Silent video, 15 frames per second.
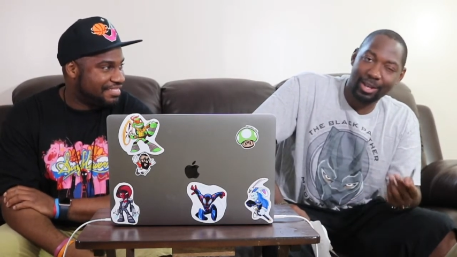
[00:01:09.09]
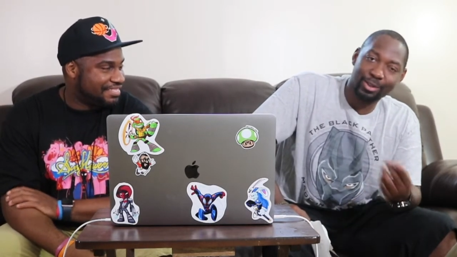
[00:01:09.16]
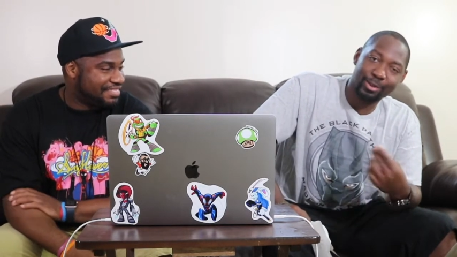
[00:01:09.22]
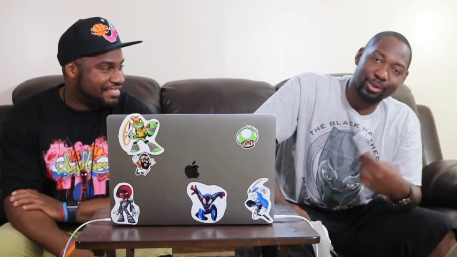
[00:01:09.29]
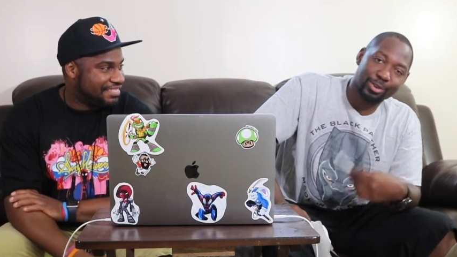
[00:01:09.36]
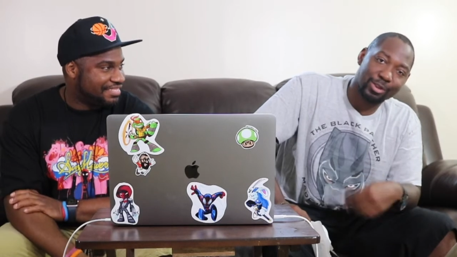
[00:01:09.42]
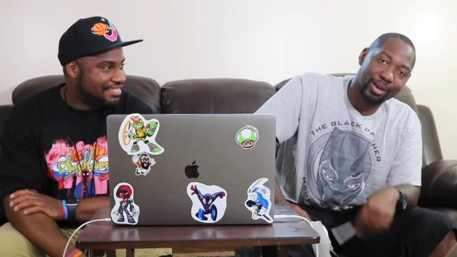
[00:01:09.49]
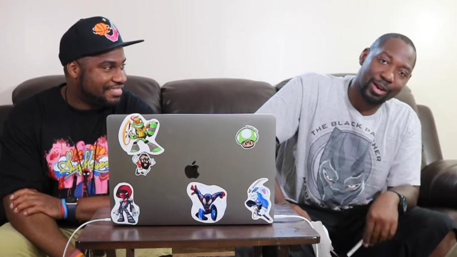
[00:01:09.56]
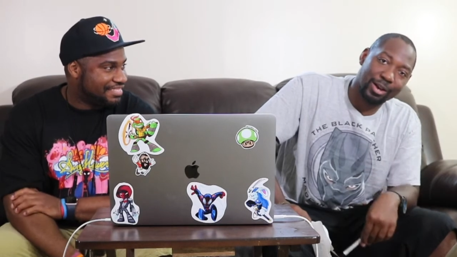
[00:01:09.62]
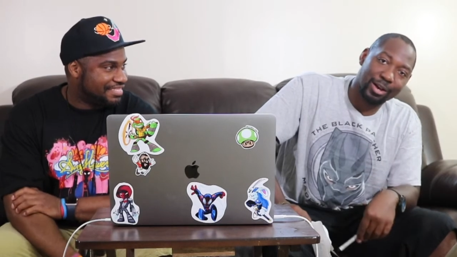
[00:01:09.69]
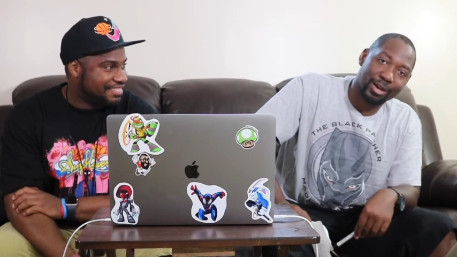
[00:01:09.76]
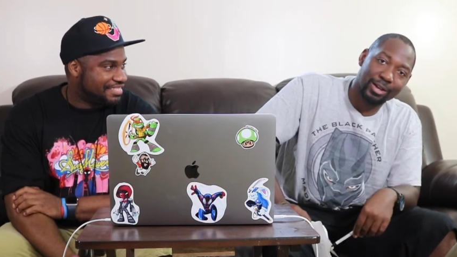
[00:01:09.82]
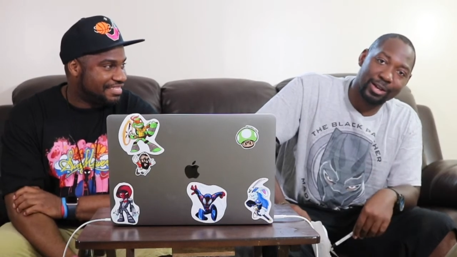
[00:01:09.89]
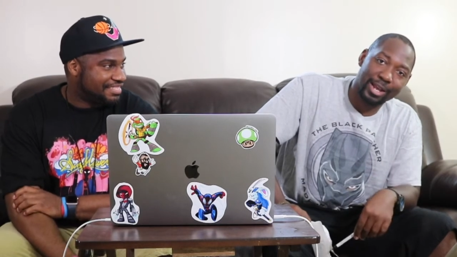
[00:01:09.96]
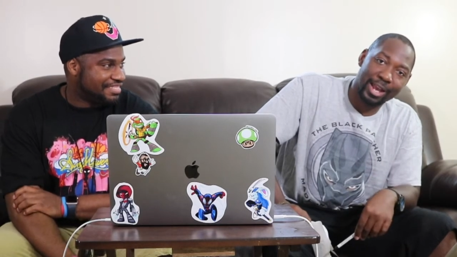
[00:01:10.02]
Speaker 1: The other
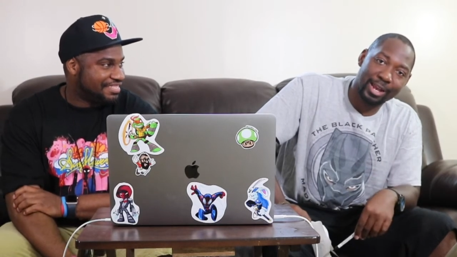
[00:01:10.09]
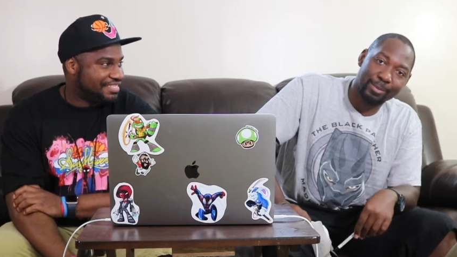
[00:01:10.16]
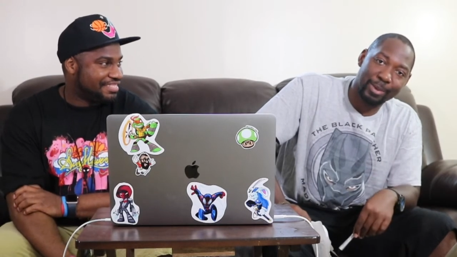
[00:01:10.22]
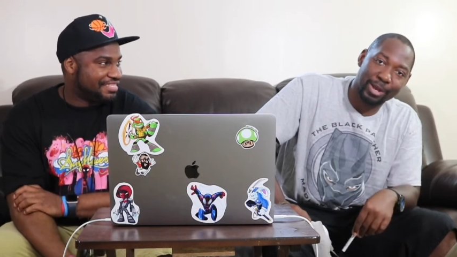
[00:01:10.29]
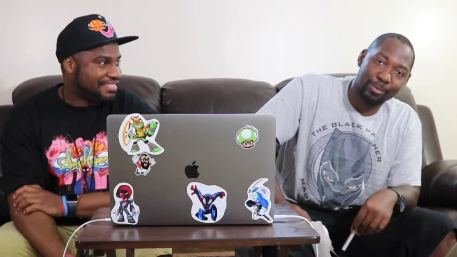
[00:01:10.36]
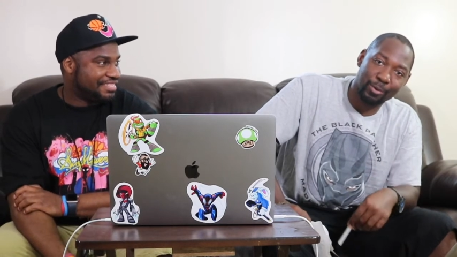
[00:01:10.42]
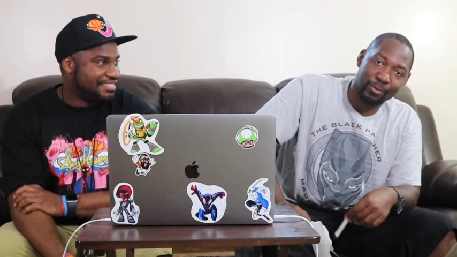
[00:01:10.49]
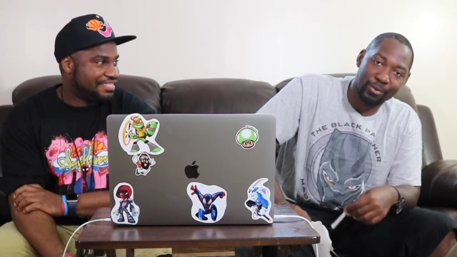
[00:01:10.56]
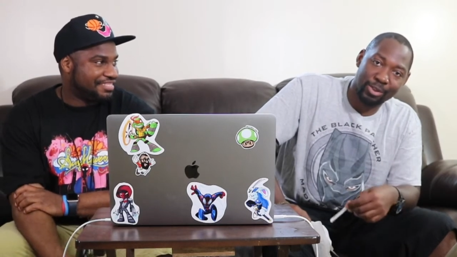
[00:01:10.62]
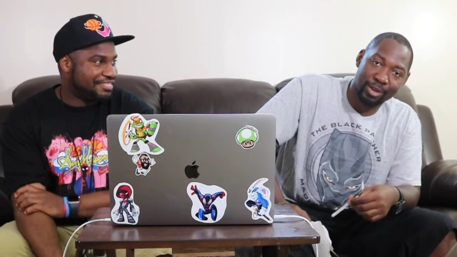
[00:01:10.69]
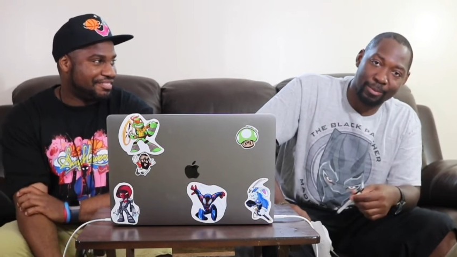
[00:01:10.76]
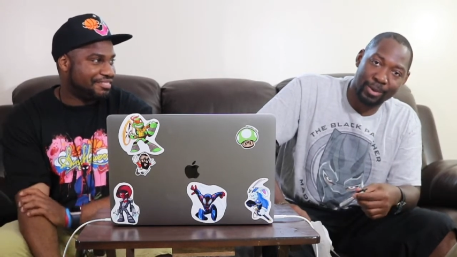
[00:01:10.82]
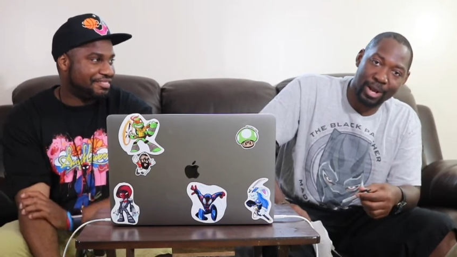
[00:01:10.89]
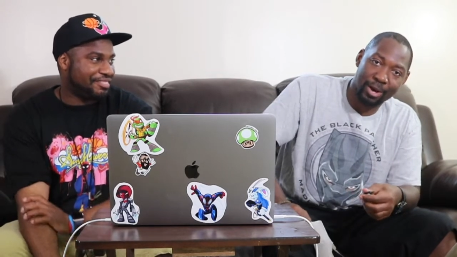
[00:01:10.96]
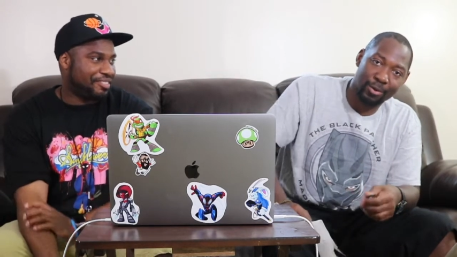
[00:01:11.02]
uh, animated
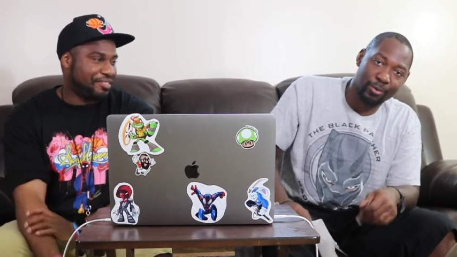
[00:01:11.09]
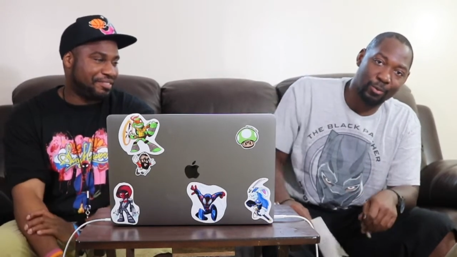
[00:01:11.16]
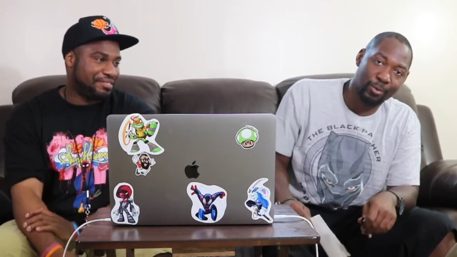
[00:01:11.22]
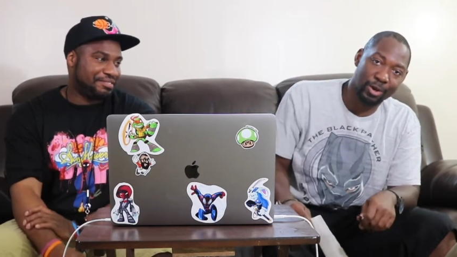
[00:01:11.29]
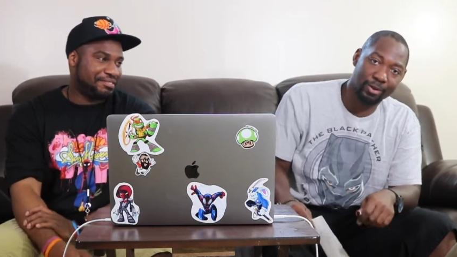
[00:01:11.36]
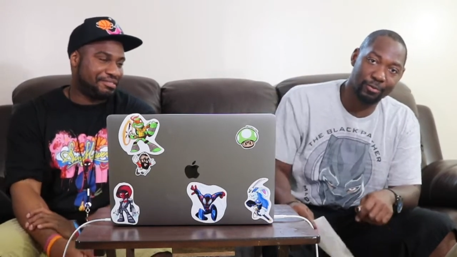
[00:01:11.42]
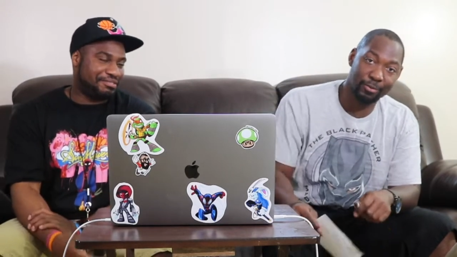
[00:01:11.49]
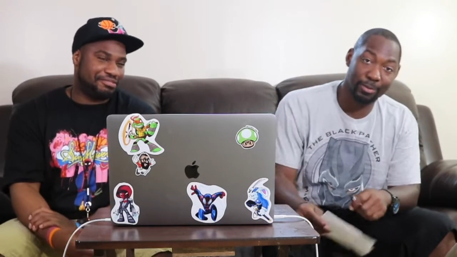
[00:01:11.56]
movies coming out.